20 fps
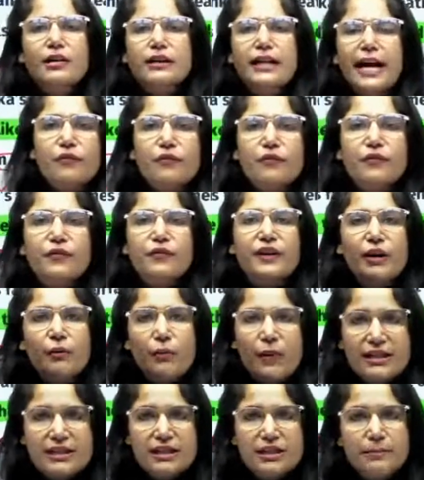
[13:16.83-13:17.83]
kind of
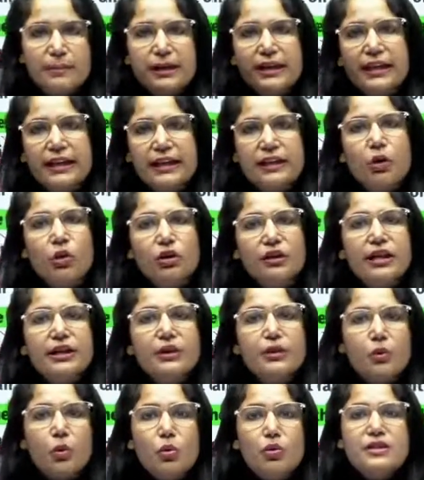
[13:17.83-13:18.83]
investment on
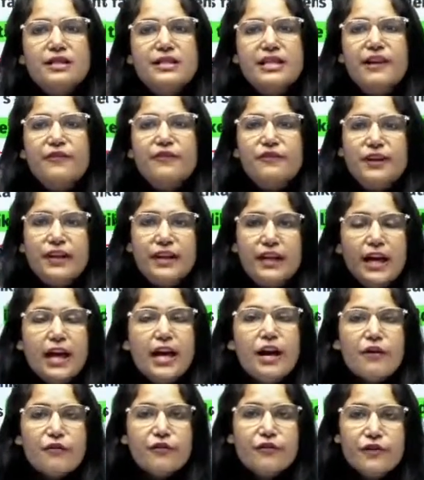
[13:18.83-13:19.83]
the road safety
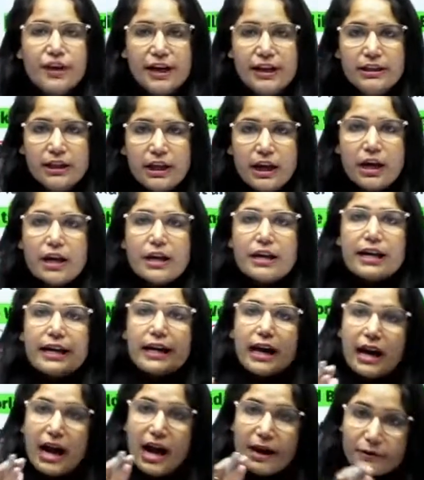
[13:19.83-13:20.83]
front.
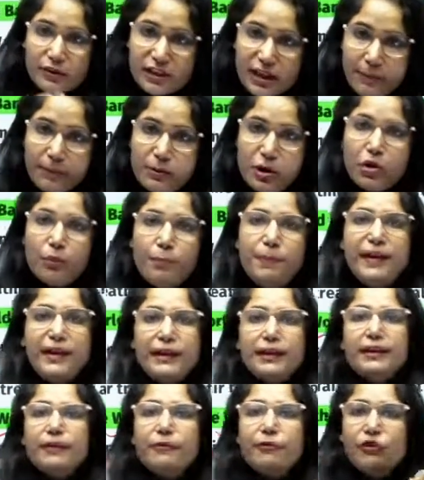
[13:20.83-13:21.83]

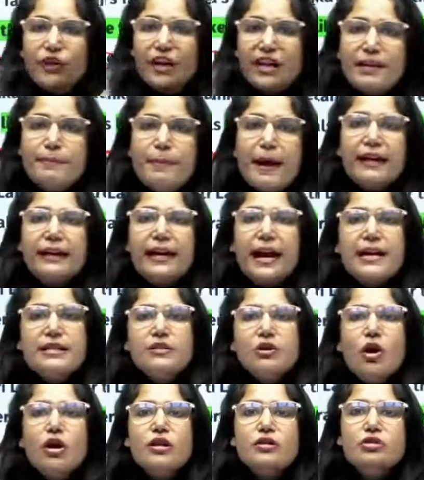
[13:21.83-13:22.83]
WB, World Bank,
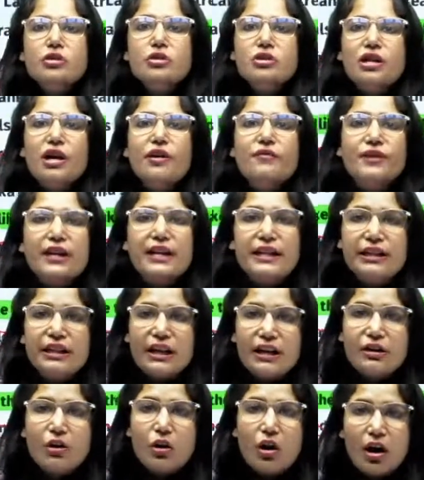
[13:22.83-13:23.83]
has also served the
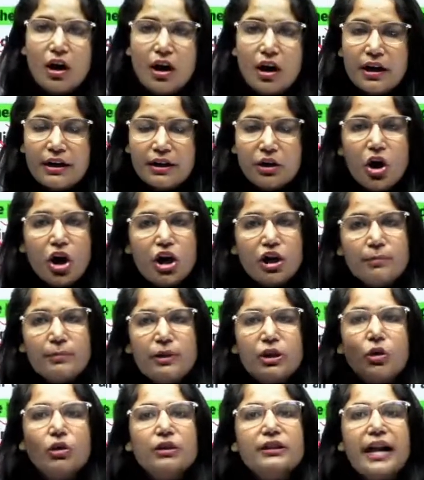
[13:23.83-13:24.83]
Indian
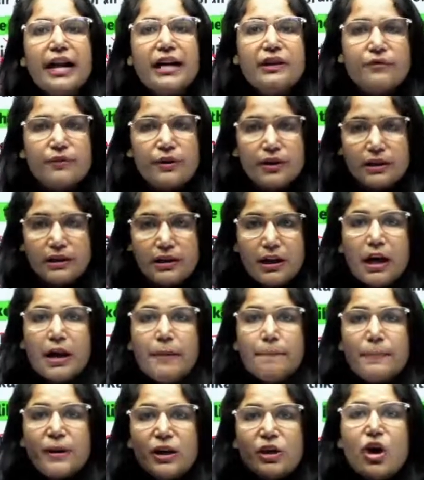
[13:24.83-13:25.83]
economy on that front,
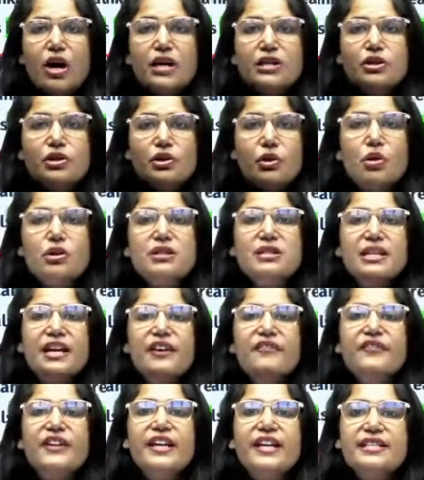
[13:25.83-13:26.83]
because road
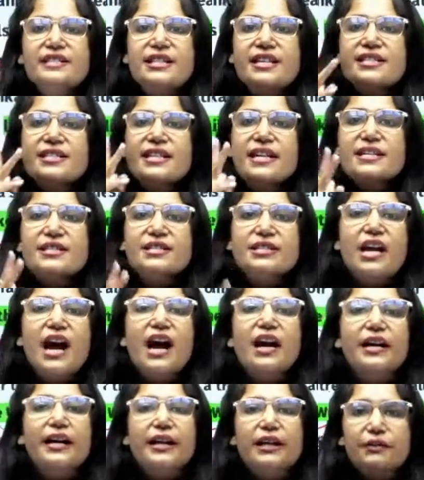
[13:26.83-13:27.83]
safety is the sixth
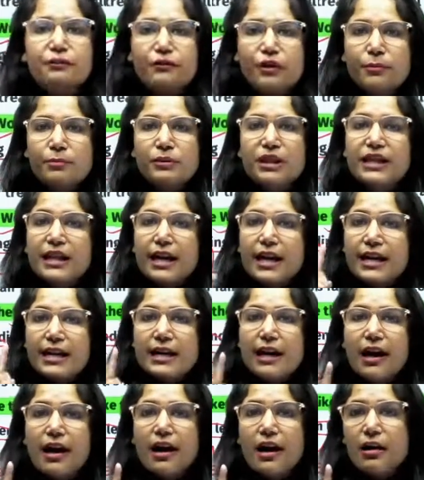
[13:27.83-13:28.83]
target from the
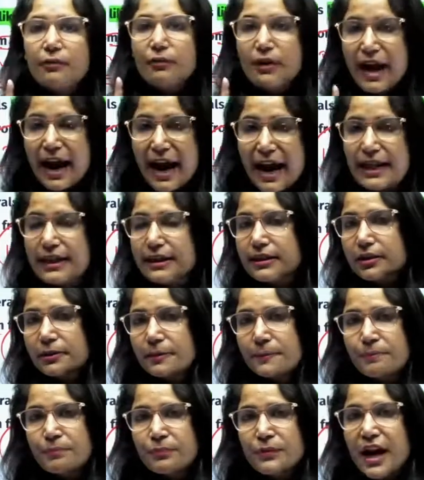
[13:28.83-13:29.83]

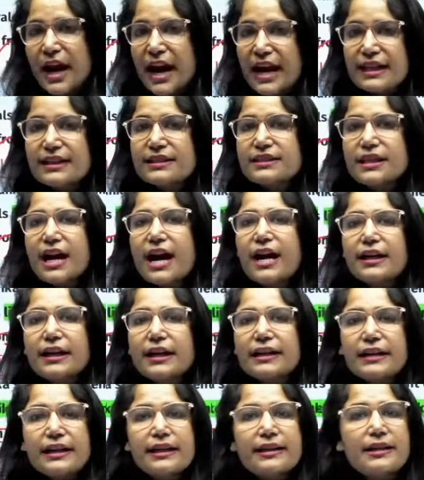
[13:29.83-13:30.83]
health
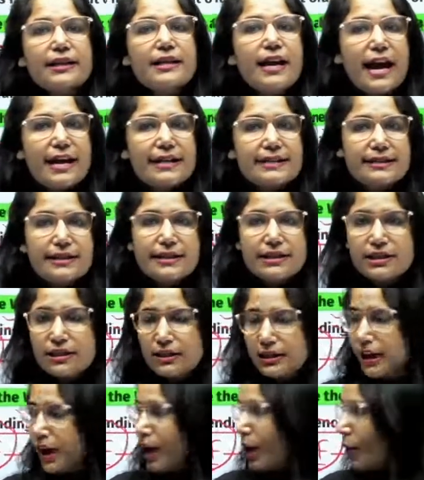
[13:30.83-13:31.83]
target in the SDG.